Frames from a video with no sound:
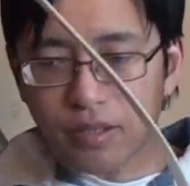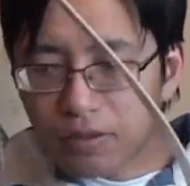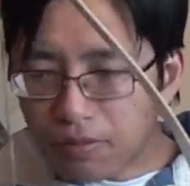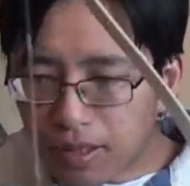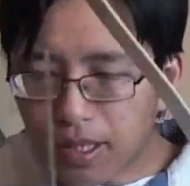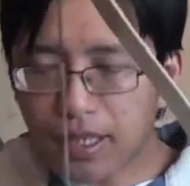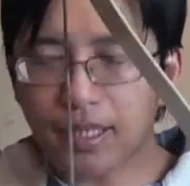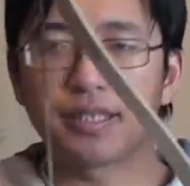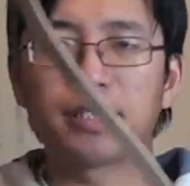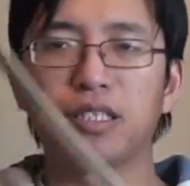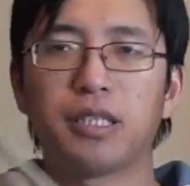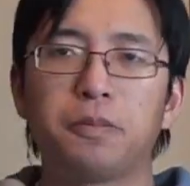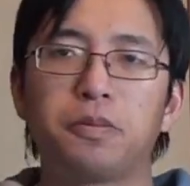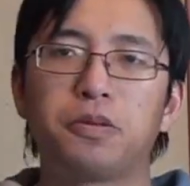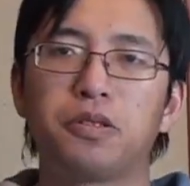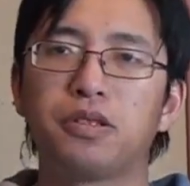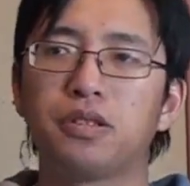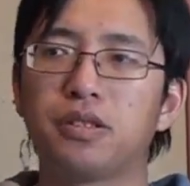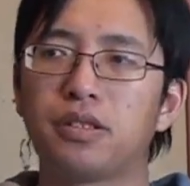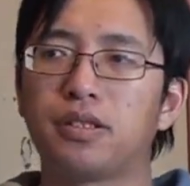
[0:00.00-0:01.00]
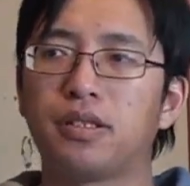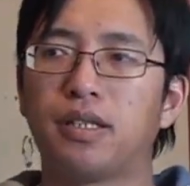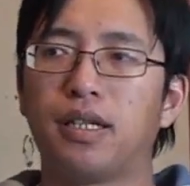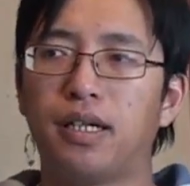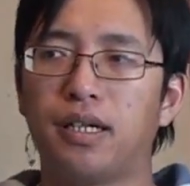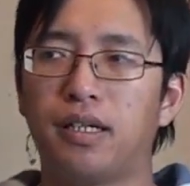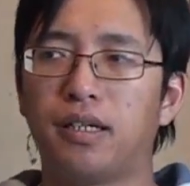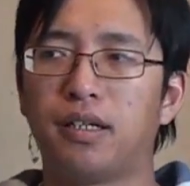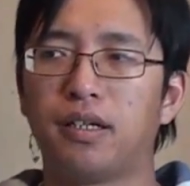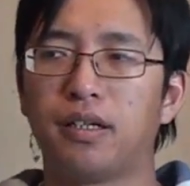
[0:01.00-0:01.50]
There are exceptions.
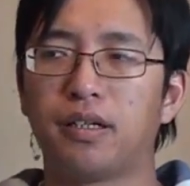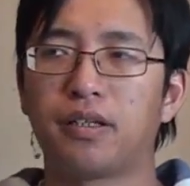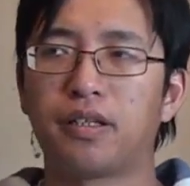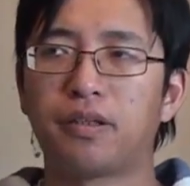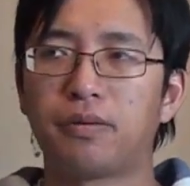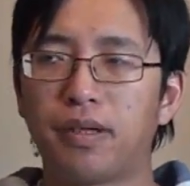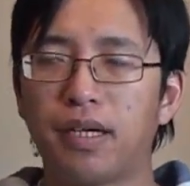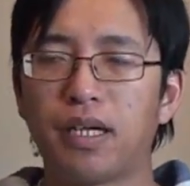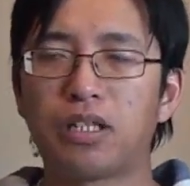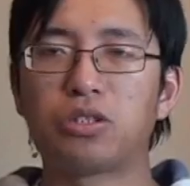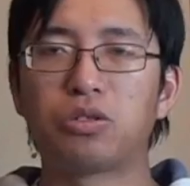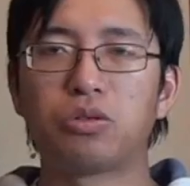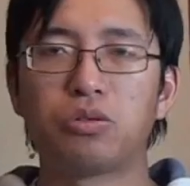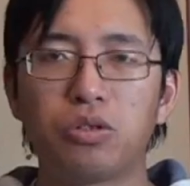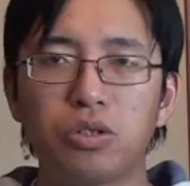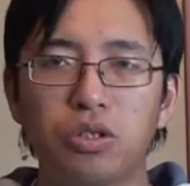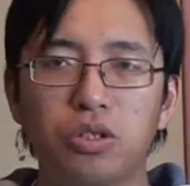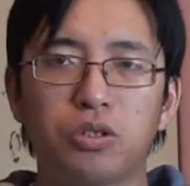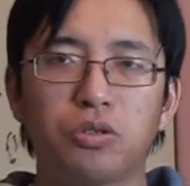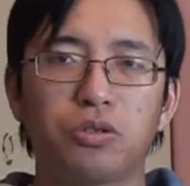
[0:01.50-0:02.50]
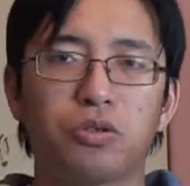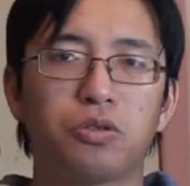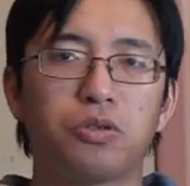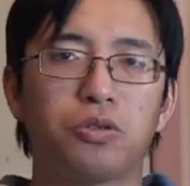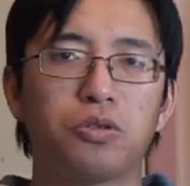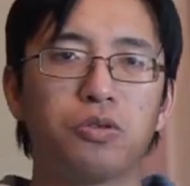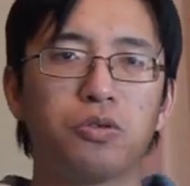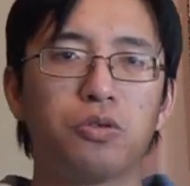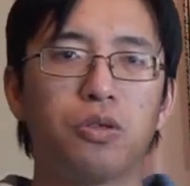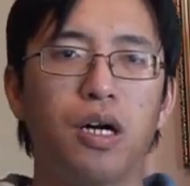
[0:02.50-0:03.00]
There are
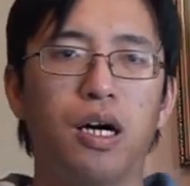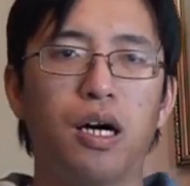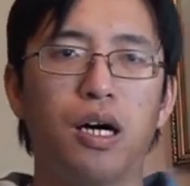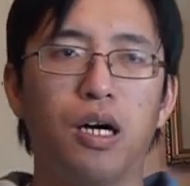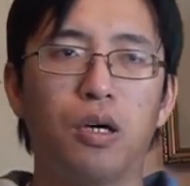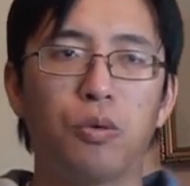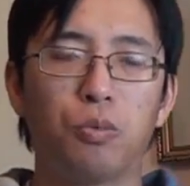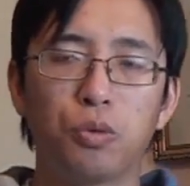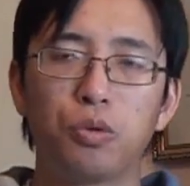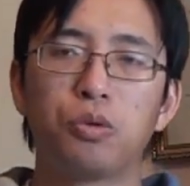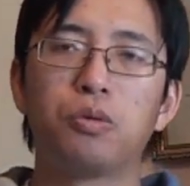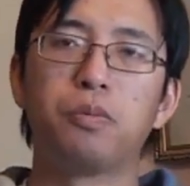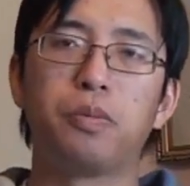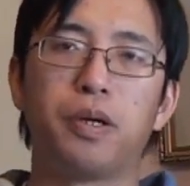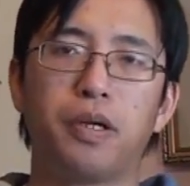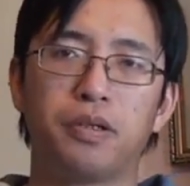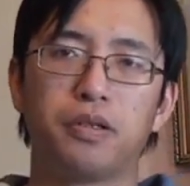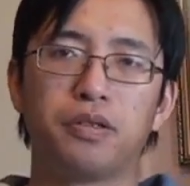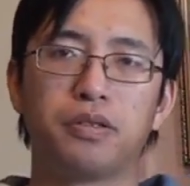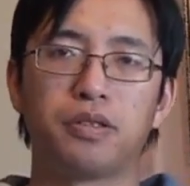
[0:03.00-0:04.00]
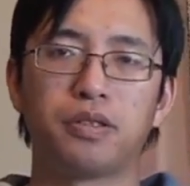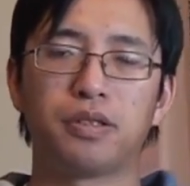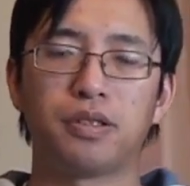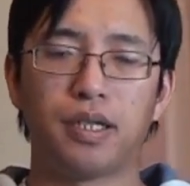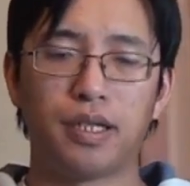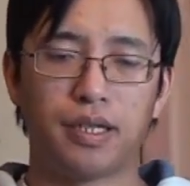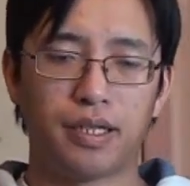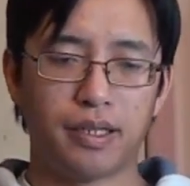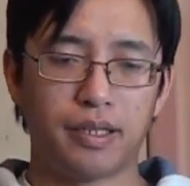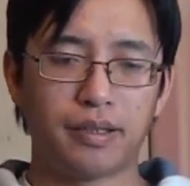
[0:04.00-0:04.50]
traditional wooden
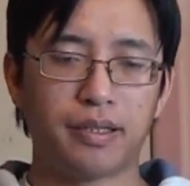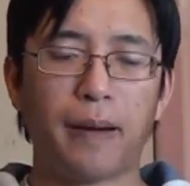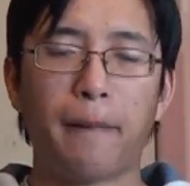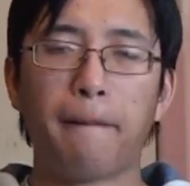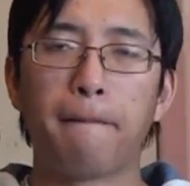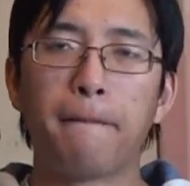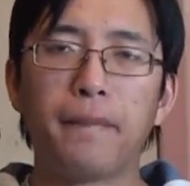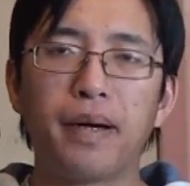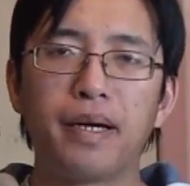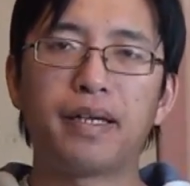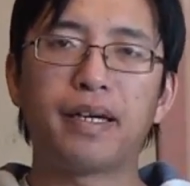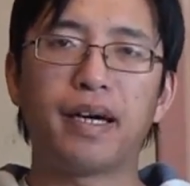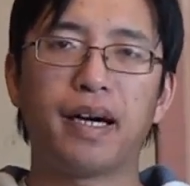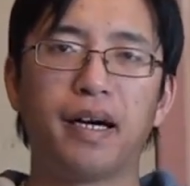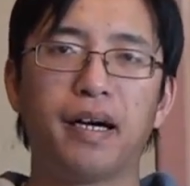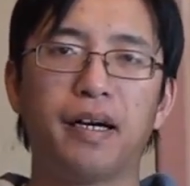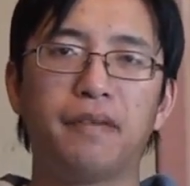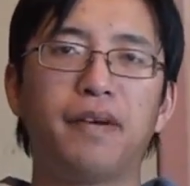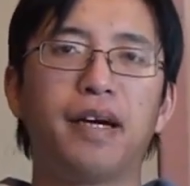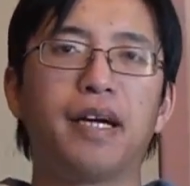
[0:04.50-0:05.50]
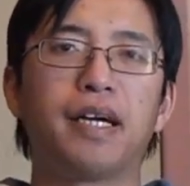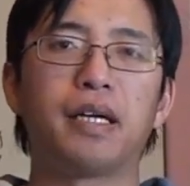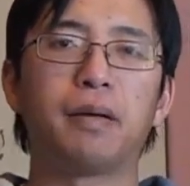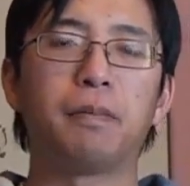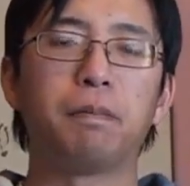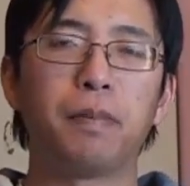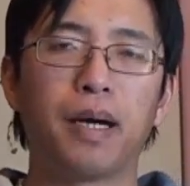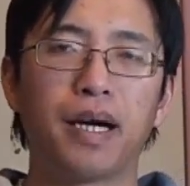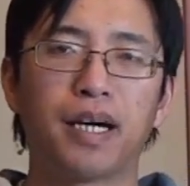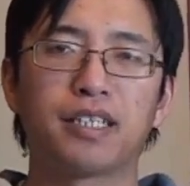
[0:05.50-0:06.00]
bows that may have
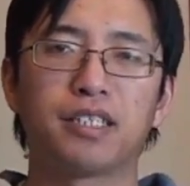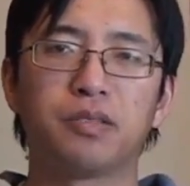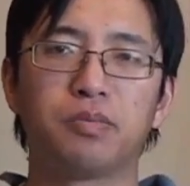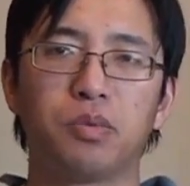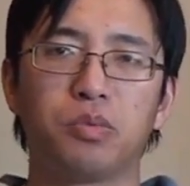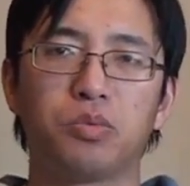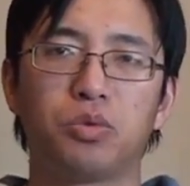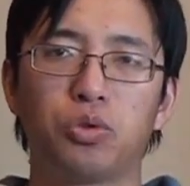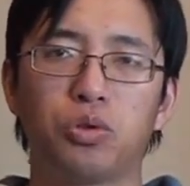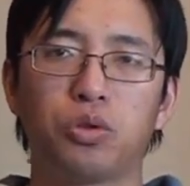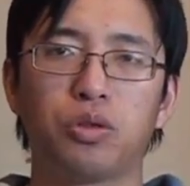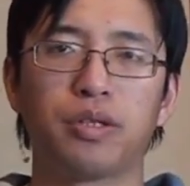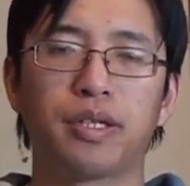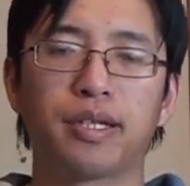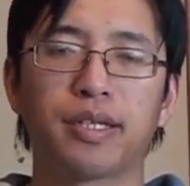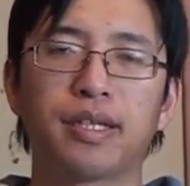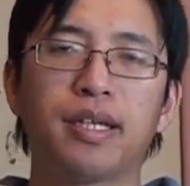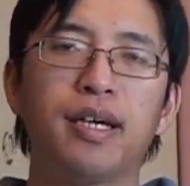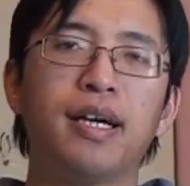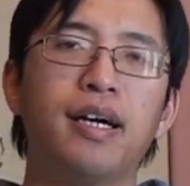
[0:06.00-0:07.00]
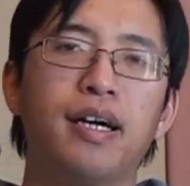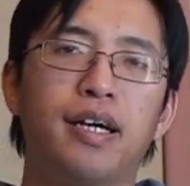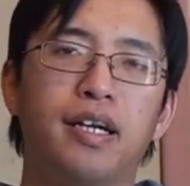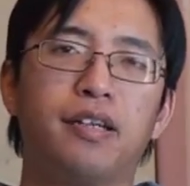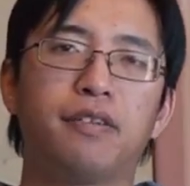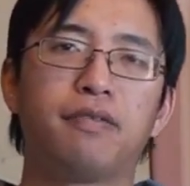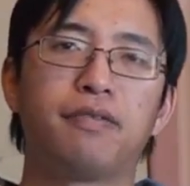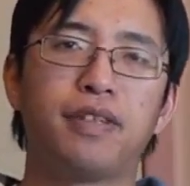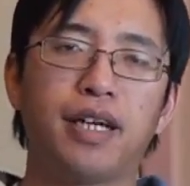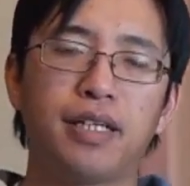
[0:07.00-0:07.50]
a maximum draw length,
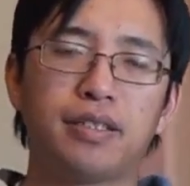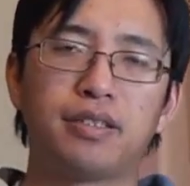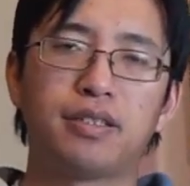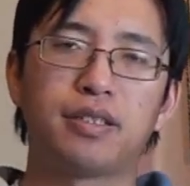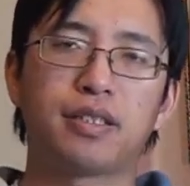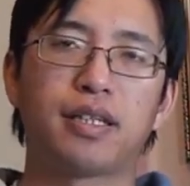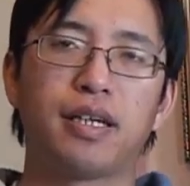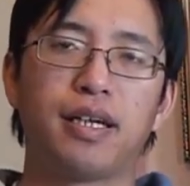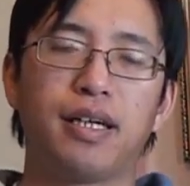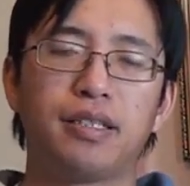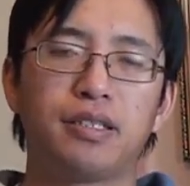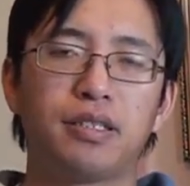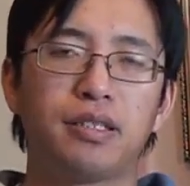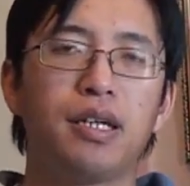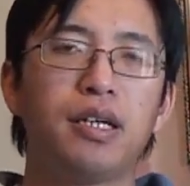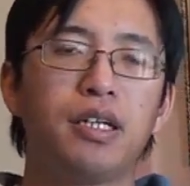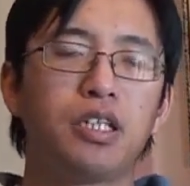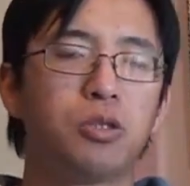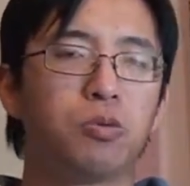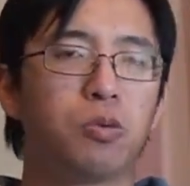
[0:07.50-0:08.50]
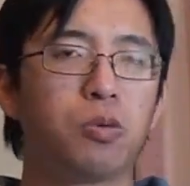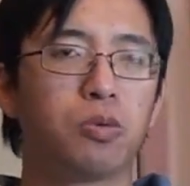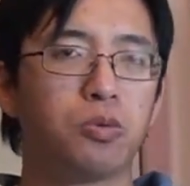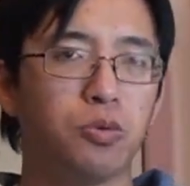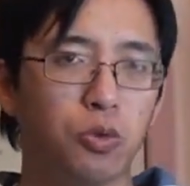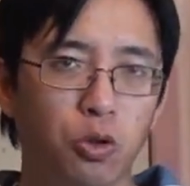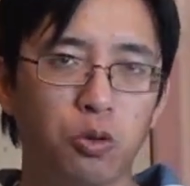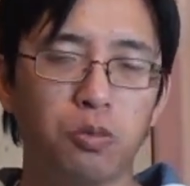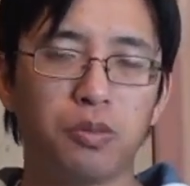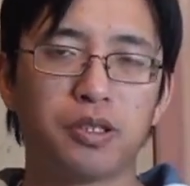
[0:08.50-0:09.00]
and if that's the case, you will
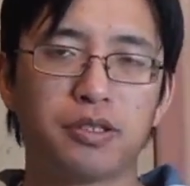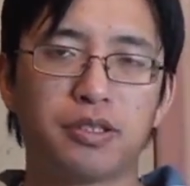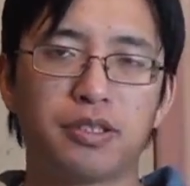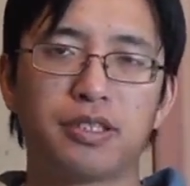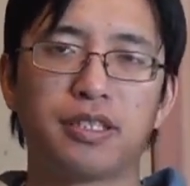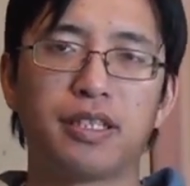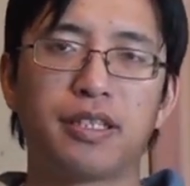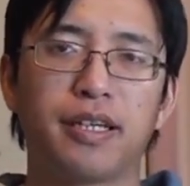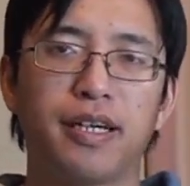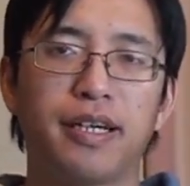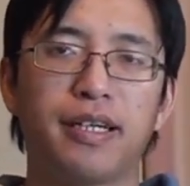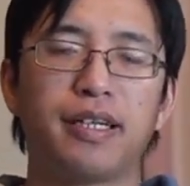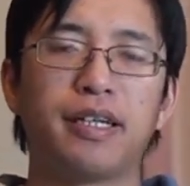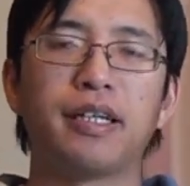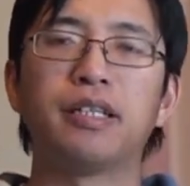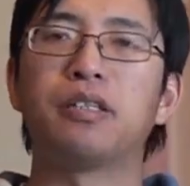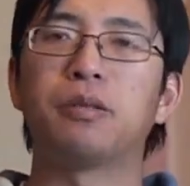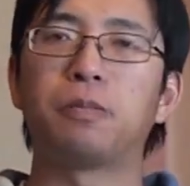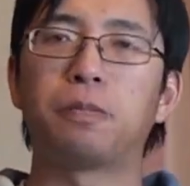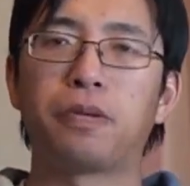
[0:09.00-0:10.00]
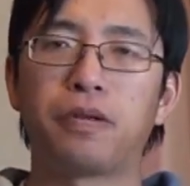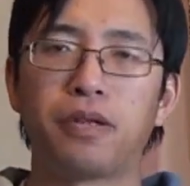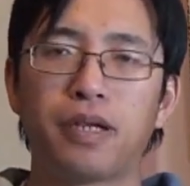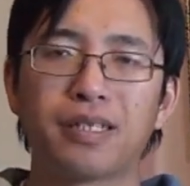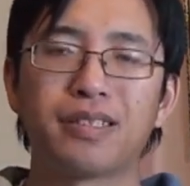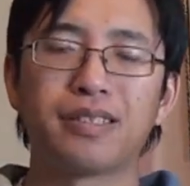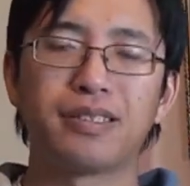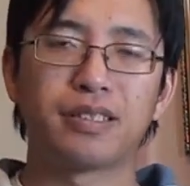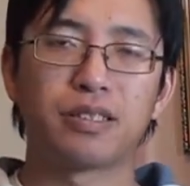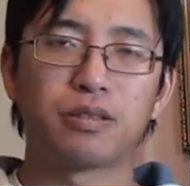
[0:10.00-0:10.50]
normally see that in the
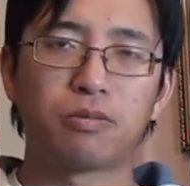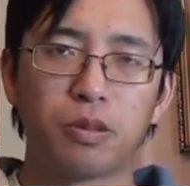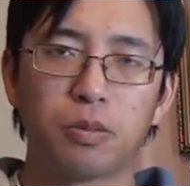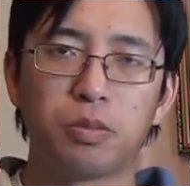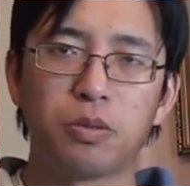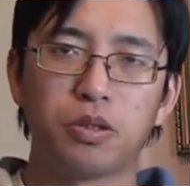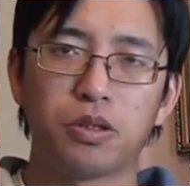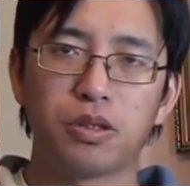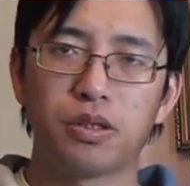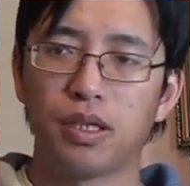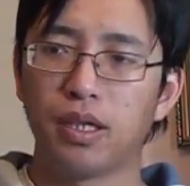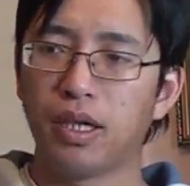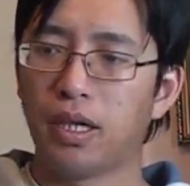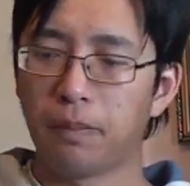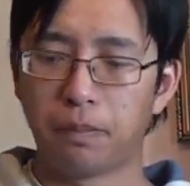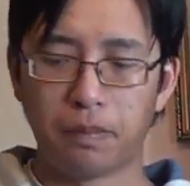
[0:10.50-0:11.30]
product description,